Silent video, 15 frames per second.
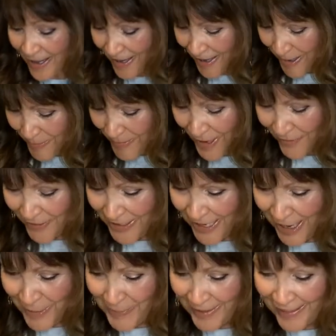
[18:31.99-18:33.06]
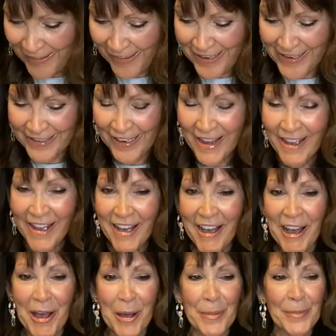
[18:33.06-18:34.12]
every now and
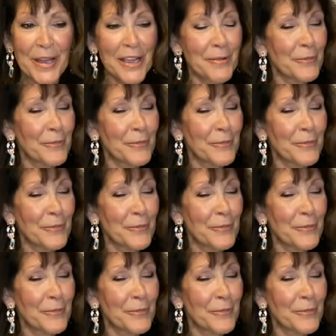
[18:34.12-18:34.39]
then.